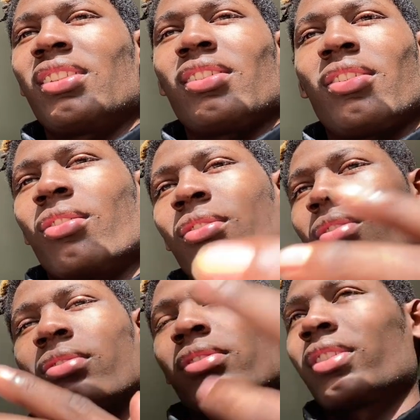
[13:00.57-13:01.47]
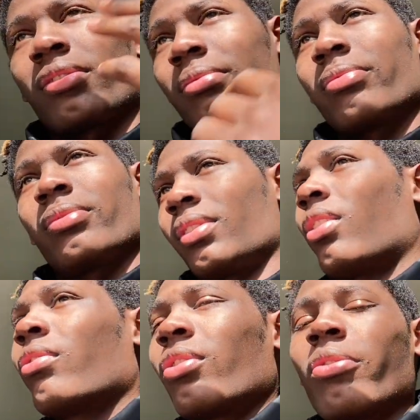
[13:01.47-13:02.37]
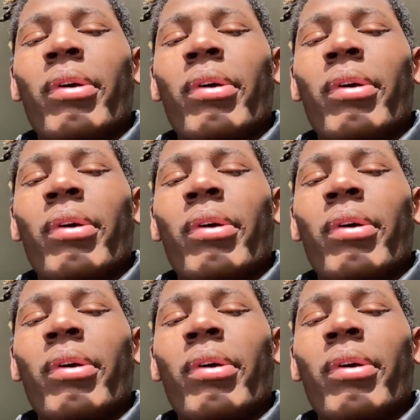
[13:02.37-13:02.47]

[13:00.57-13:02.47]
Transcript: I don't know. So I don't know.